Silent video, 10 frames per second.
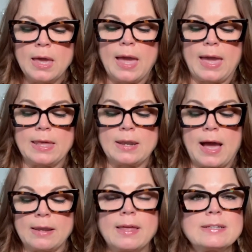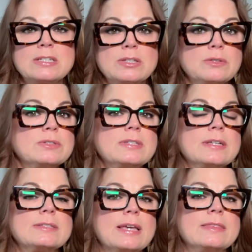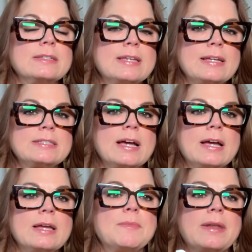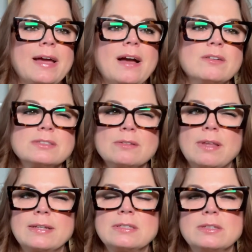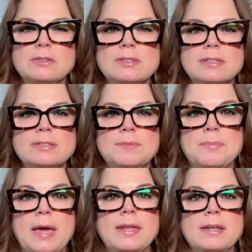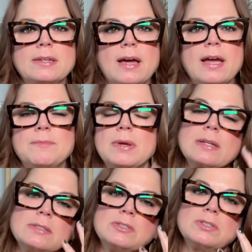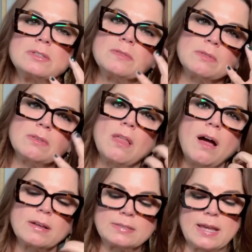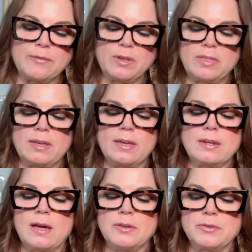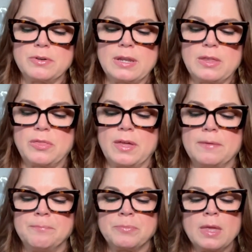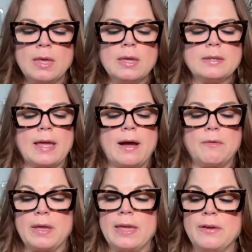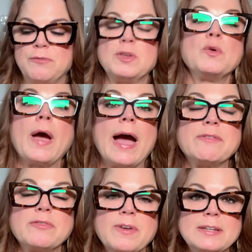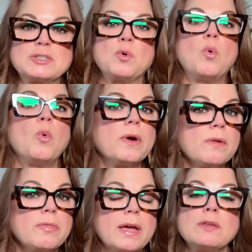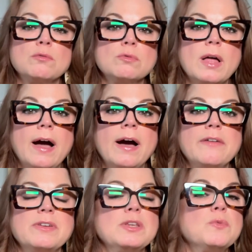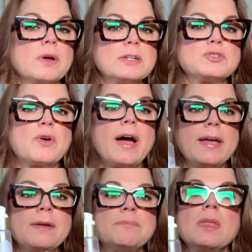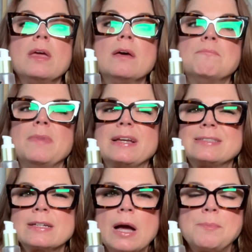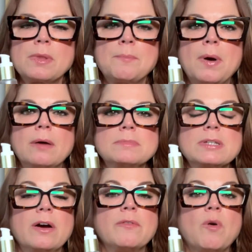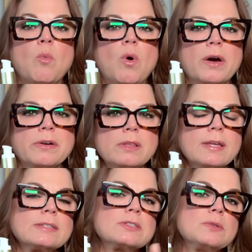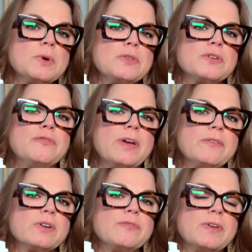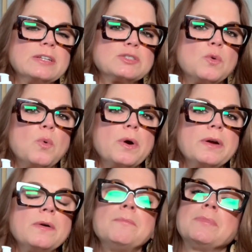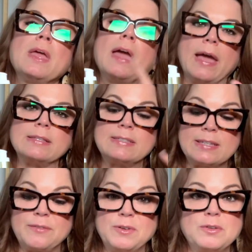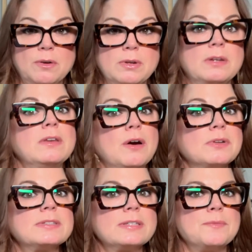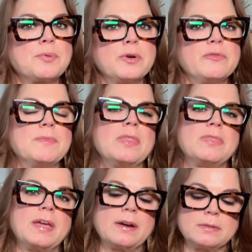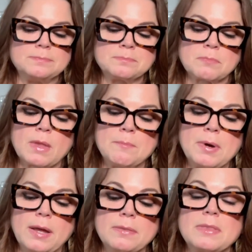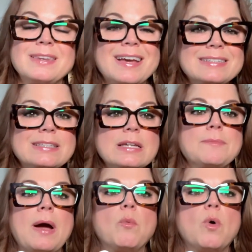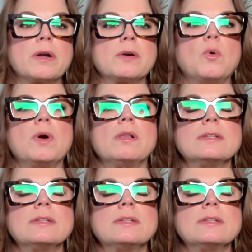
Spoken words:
And I like to use this in the daytime, and I also like to use this at bed at night because it just locks everything in underneath it. Now, if you have a facial oil that you love and you want to try it, mix a couple of pumps of Water Elixir with your favorite facial oil and see if you don't notice an improvement there. But the nice thing about water oil is